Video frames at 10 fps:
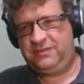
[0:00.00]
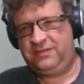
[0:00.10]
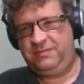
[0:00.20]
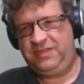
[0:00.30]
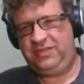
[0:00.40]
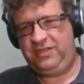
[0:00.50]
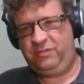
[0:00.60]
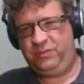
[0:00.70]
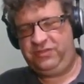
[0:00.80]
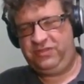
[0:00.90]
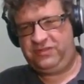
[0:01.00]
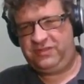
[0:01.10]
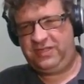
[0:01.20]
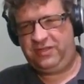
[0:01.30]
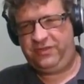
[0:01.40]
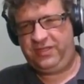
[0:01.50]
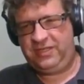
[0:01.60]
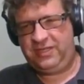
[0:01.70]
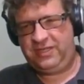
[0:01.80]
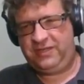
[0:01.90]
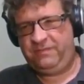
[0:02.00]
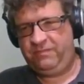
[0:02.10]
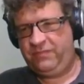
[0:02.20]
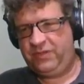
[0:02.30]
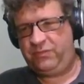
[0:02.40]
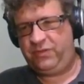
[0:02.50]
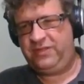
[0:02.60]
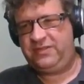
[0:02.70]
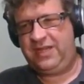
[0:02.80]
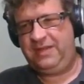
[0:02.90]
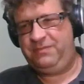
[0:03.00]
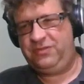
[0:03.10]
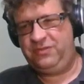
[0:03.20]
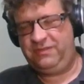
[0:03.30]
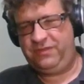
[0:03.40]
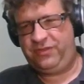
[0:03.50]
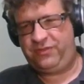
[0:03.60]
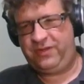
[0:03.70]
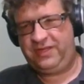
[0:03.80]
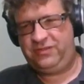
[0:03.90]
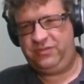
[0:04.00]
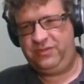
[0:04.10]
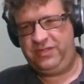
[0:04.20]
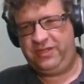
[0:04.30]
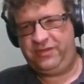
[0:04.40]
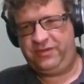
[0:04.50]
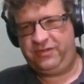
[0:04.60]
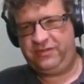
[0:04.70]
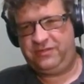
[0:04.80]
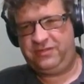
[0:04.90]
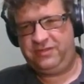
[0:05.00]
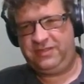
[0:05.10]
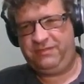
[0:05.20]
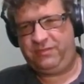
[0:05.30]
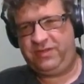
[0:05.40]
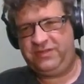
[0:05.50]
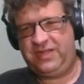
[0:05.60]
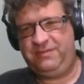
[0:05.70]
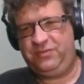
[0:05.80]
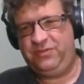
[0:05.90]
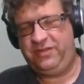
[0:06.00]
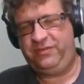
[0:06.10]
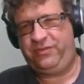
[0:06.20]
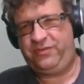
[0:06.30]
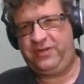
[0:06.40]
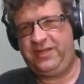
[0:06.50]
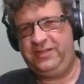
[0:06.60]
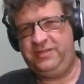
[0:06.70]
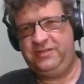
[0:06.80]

I mean, yield would just tell the runtime to give the thread to another, to give the runtime to another thread.